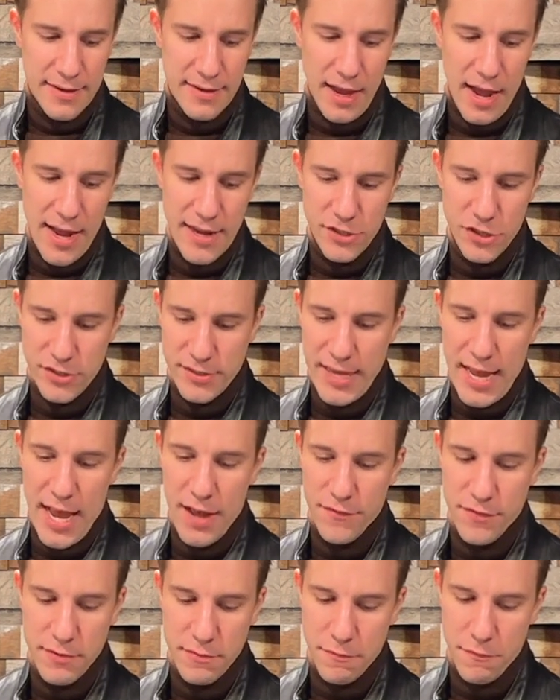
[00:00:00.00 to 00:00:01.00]
I just
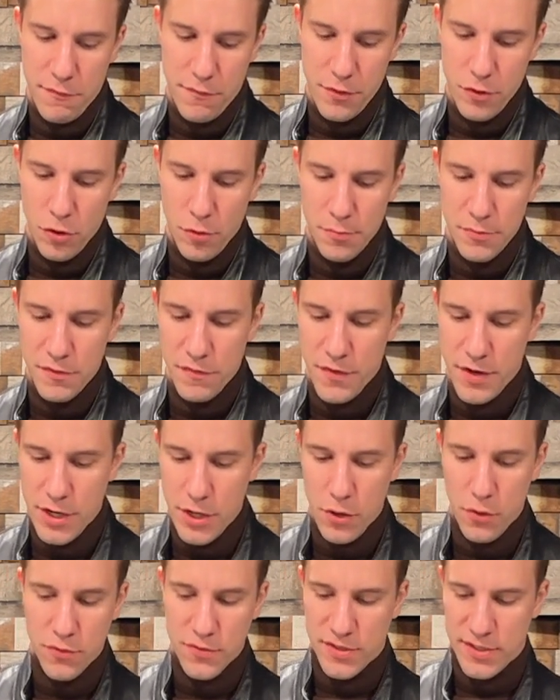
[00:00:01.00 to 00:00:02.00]
haven't filmed
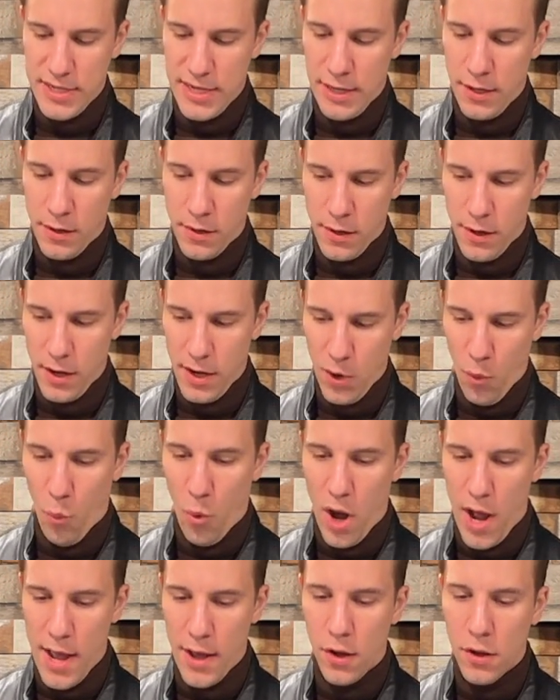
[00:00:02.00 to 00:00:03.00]
videos in a
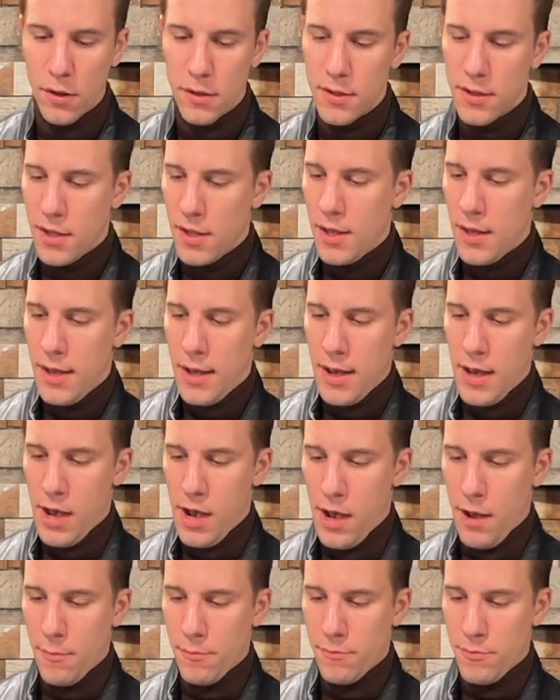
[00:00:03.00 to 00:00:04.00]
while
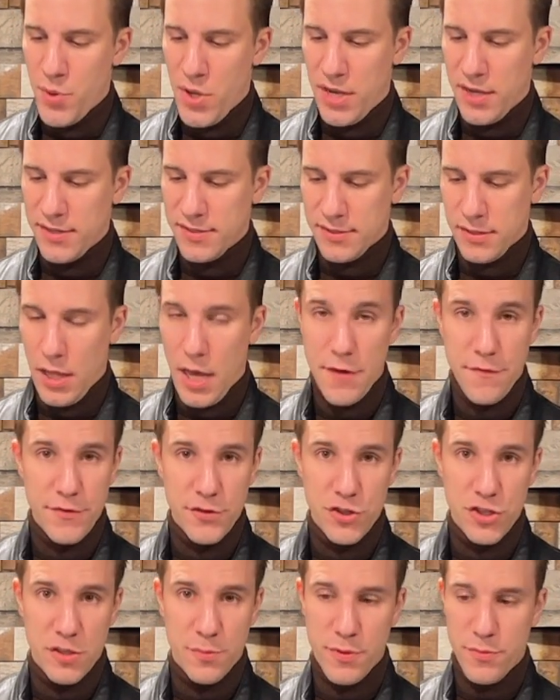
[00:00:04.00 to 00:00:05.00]
because life has
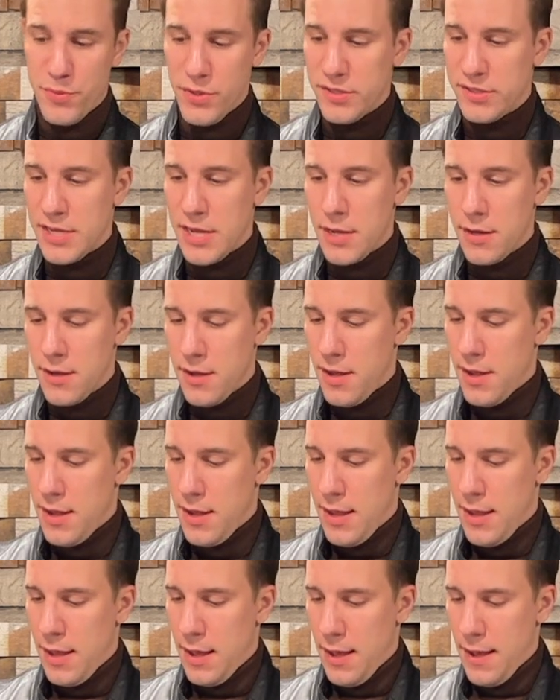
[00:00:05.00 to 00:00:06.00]
just been busy.
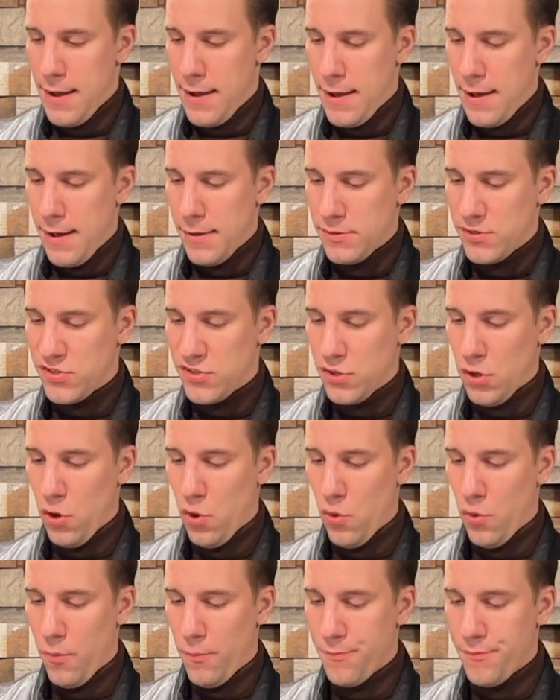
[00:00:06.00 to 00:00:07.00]

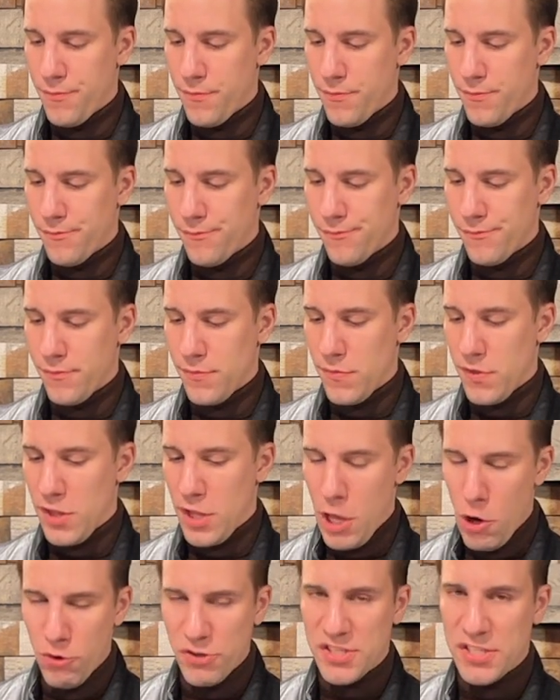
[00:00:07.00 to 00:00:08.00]
So
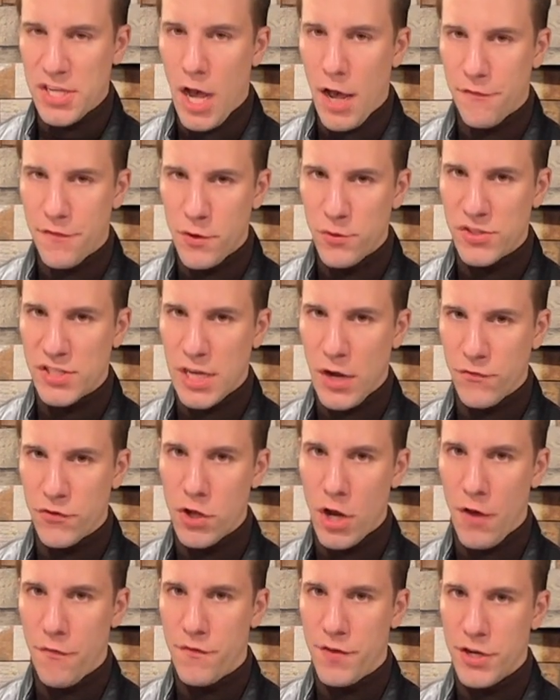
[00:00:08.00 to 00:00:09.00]
it was tough. It was tough to
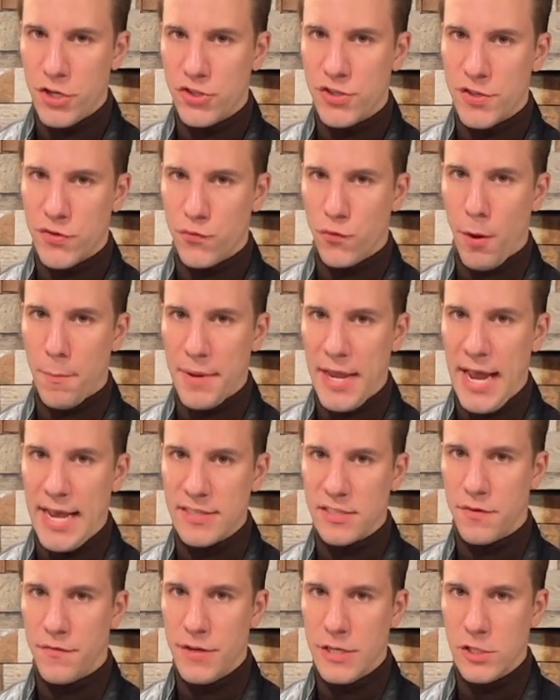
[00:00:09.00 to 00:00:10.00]
not finish this rum
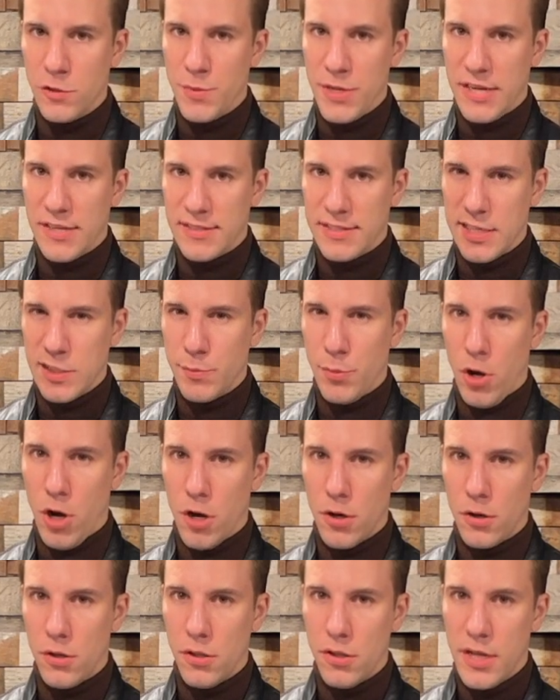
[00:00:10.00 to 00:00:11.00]
cask finish because this
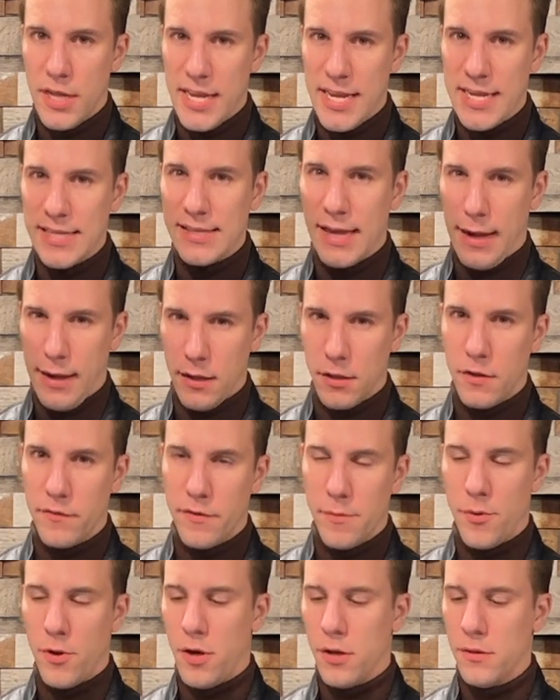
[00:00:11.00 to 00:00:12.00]
bottle is a hell of a
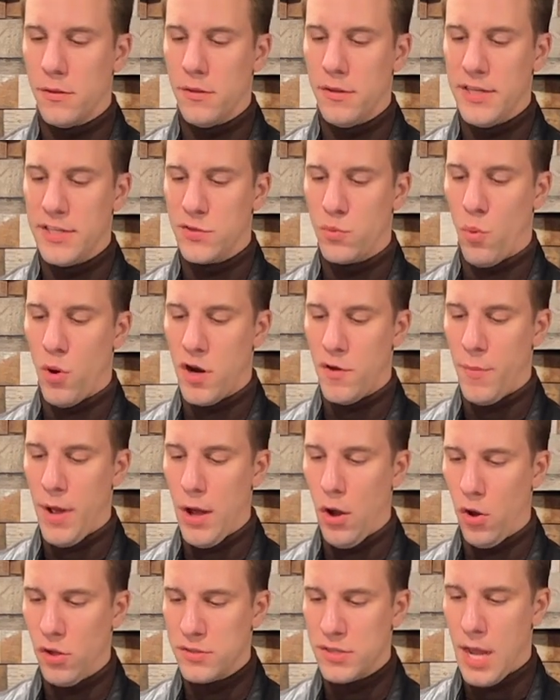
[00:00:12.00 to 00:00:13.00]
bottle. It's one of my
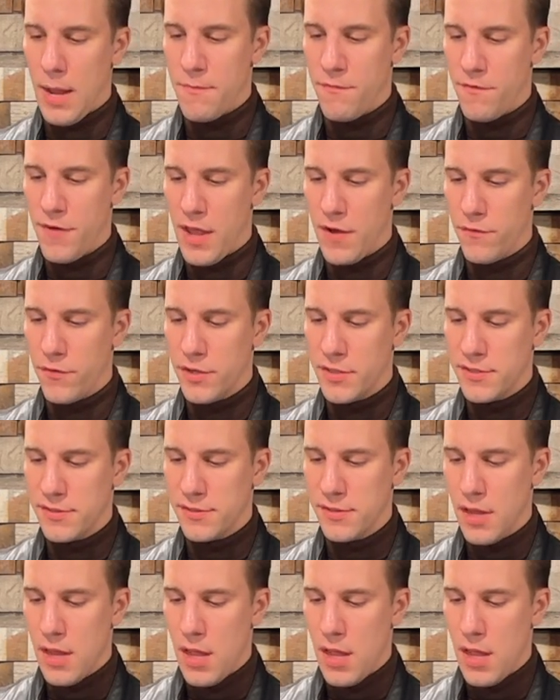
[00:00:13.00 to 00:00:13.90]
all-time favorites.